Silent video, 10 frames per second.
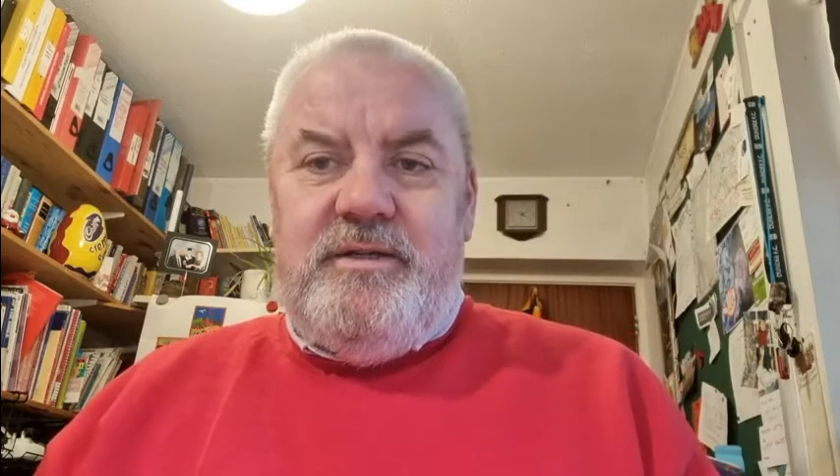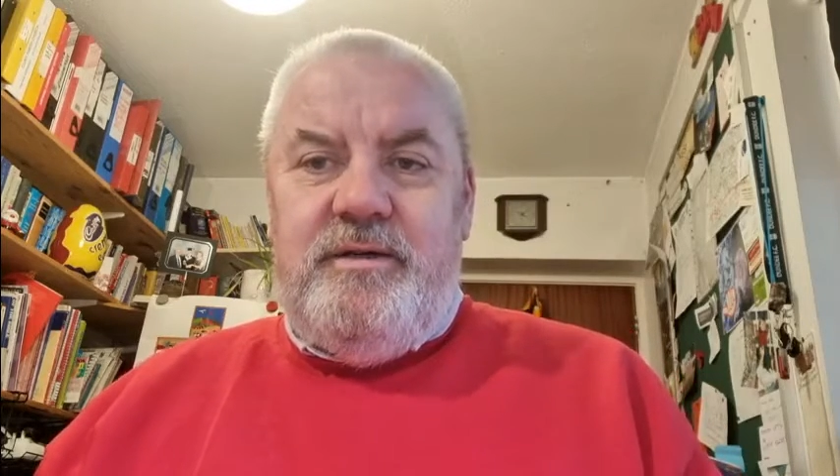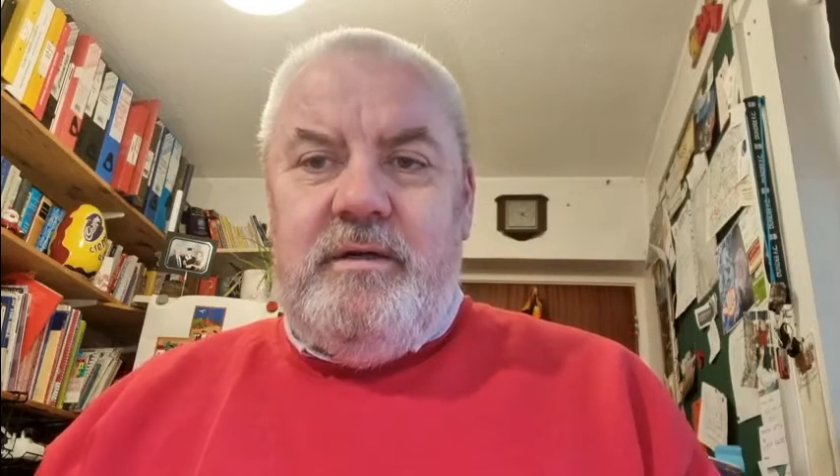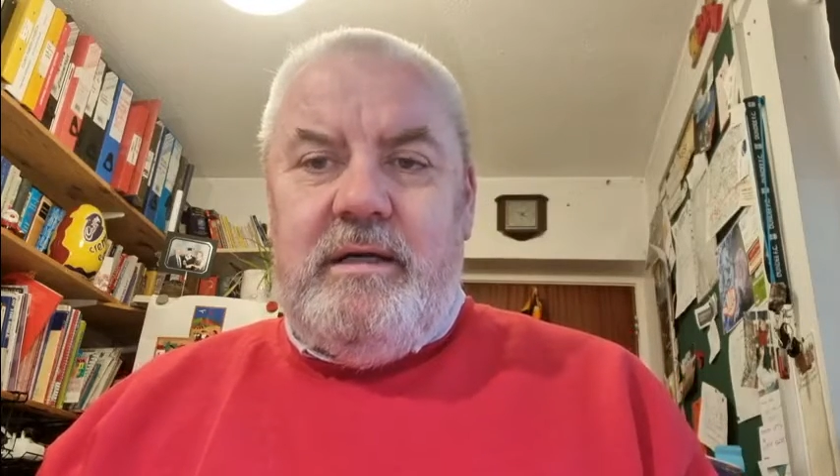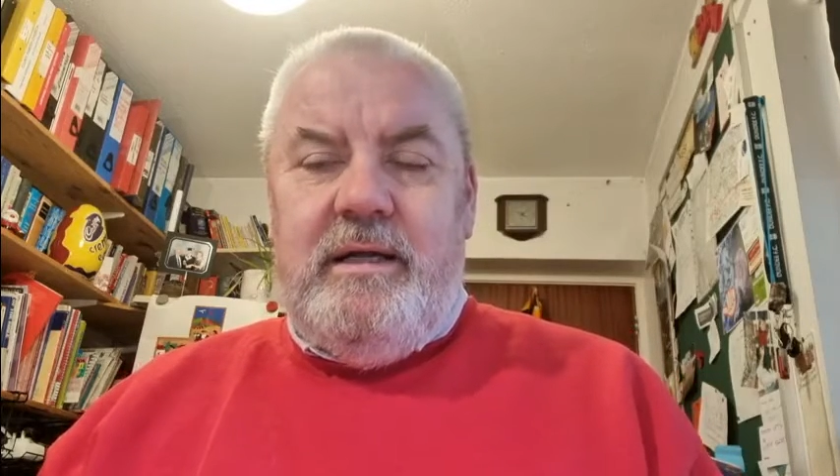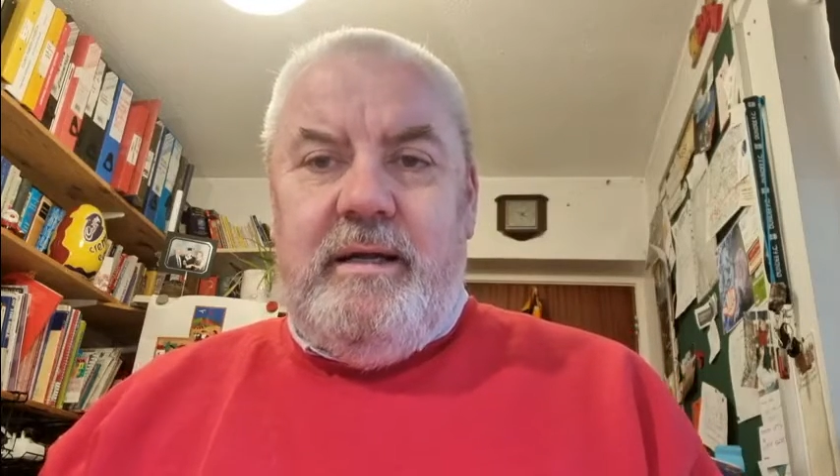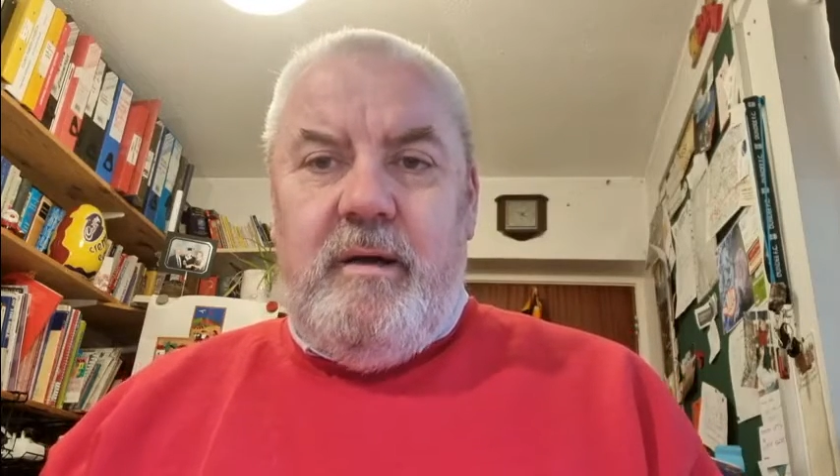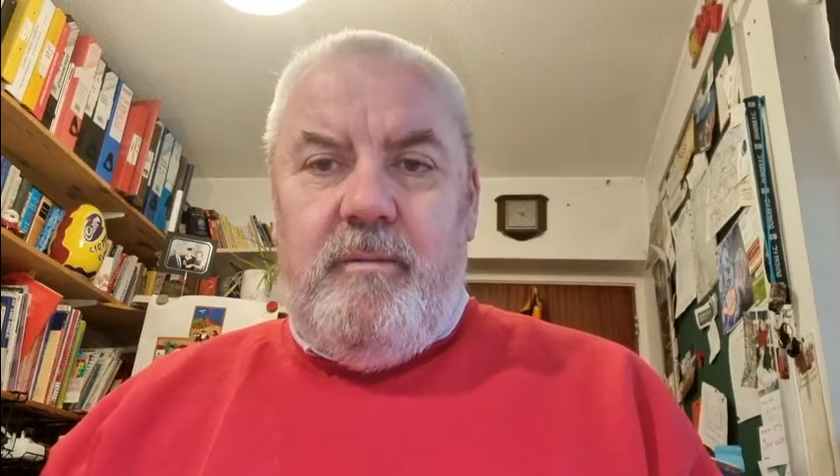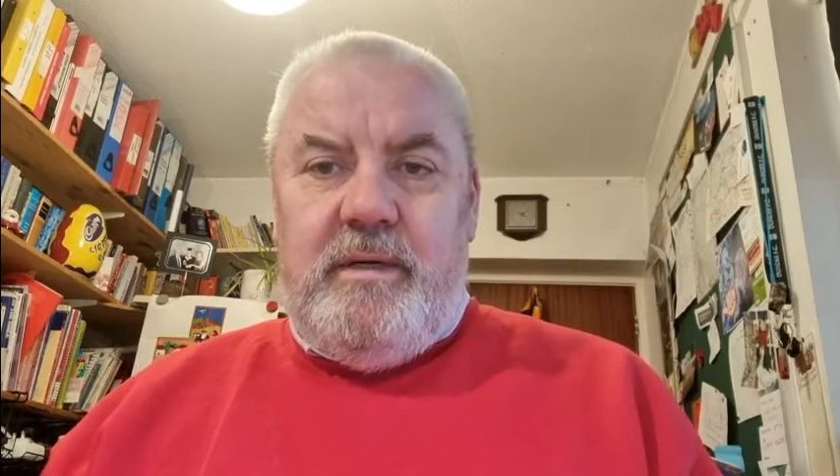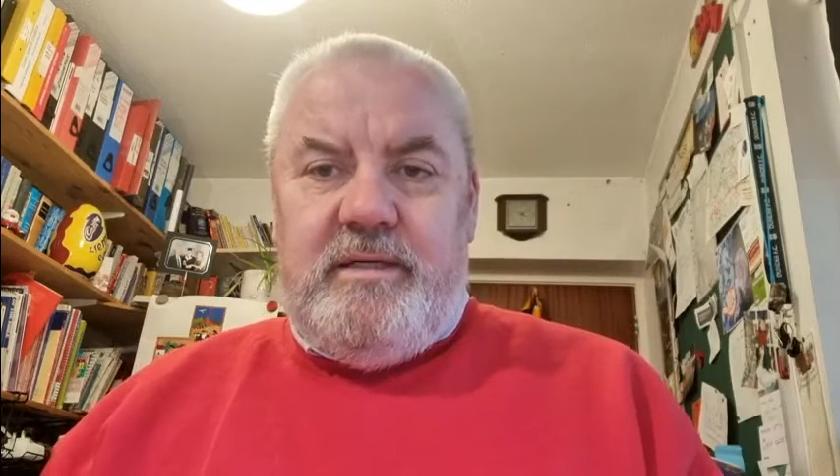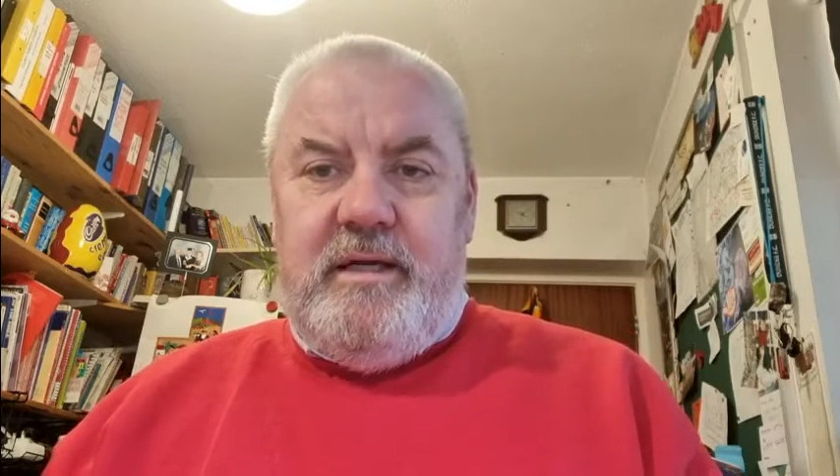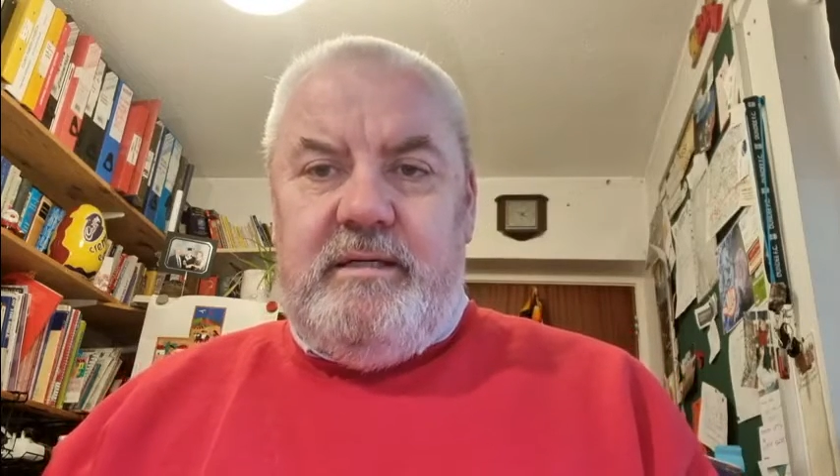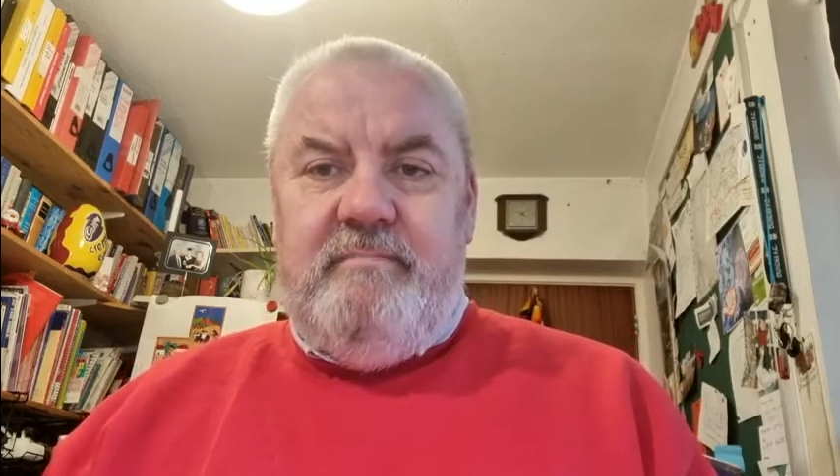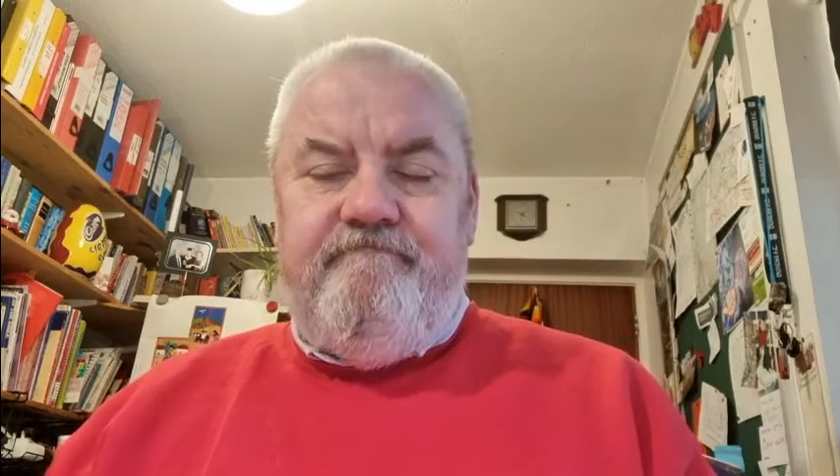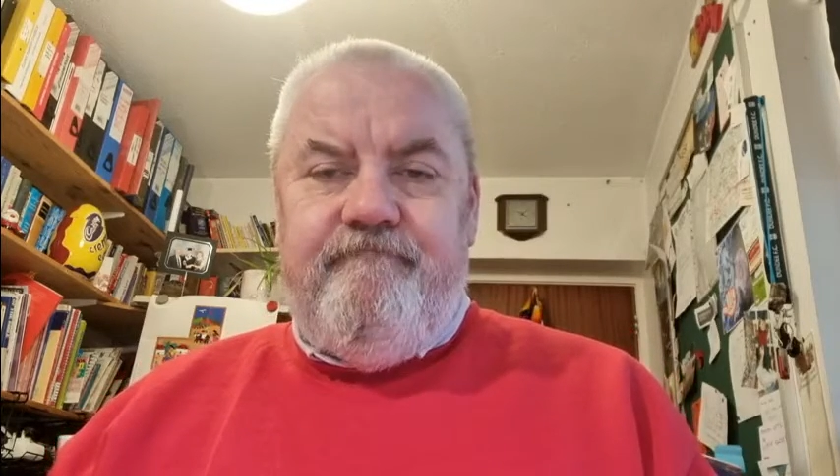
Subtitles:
to clean out my study,